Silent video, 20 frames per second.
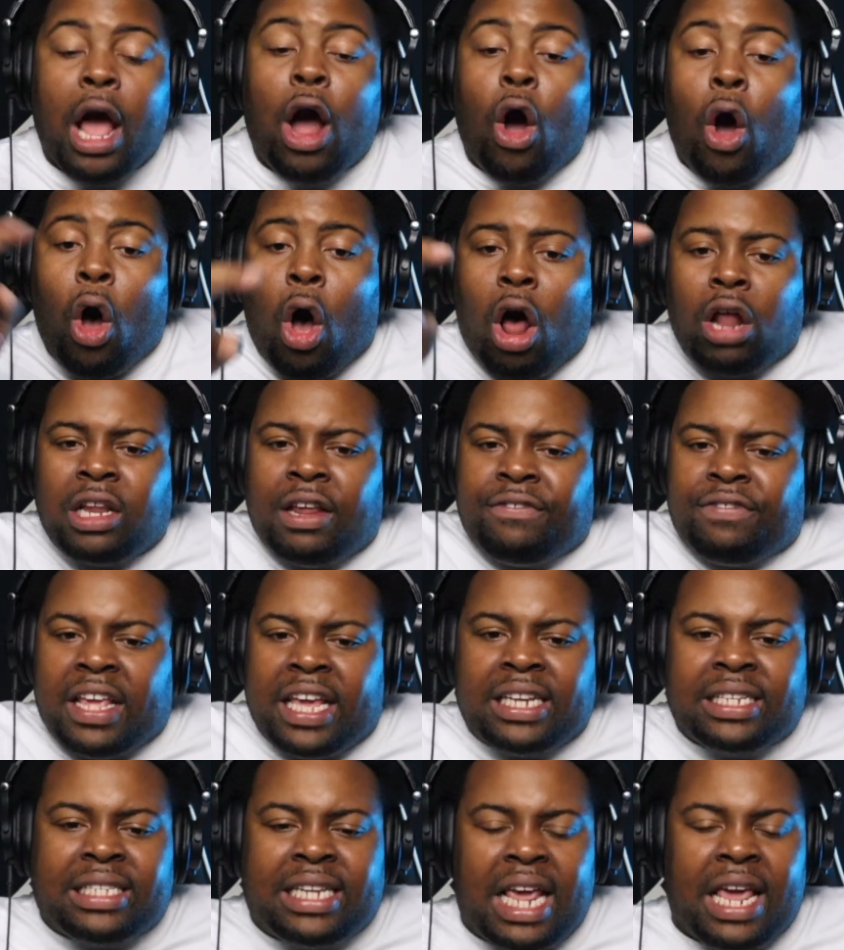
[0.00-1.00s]
All of
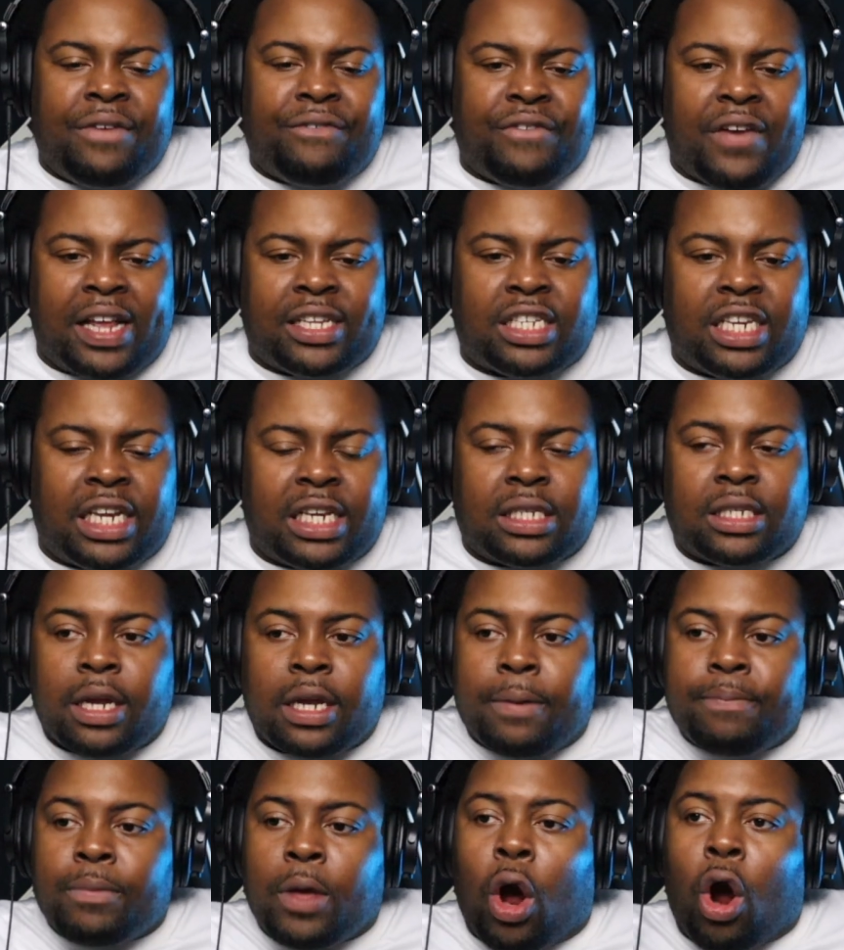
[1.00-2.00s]
these defenses
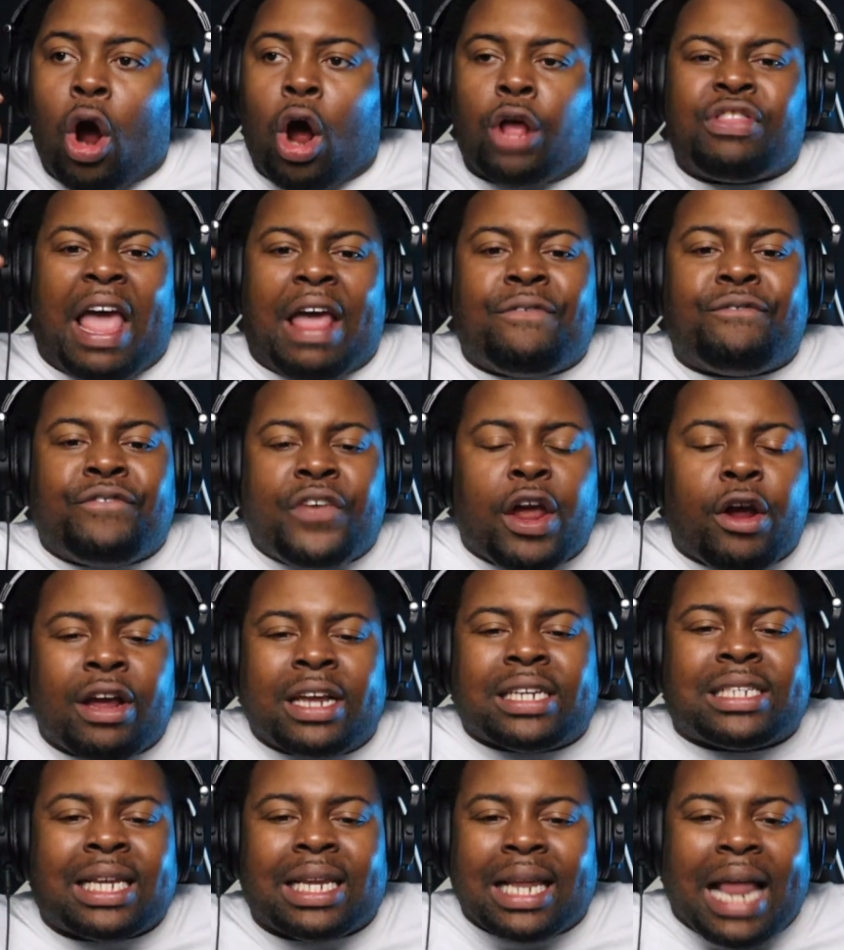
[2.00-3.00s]
are, they fear
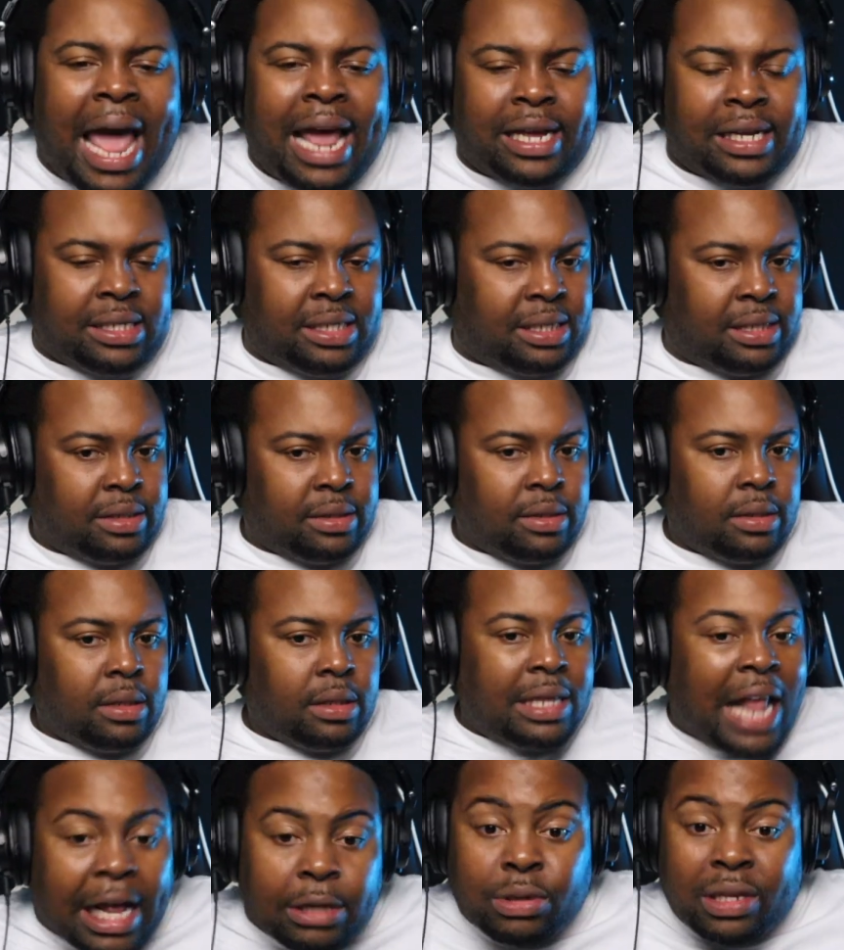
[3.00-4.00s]
his legs.
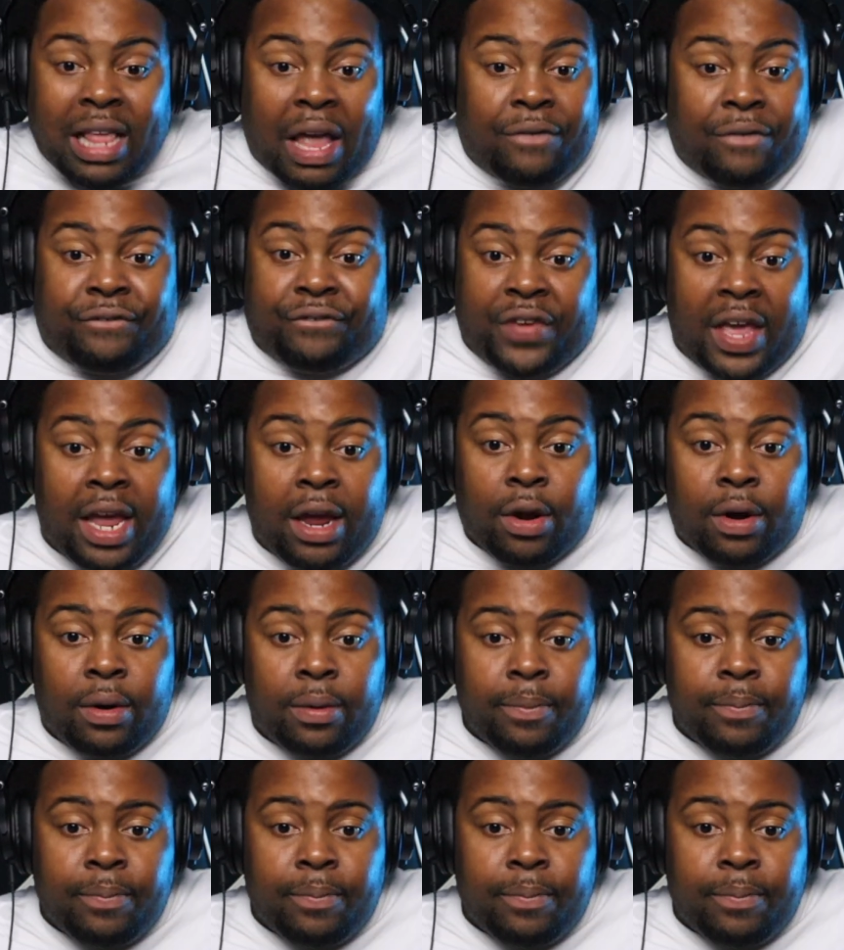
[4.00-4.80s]
That's what they fear.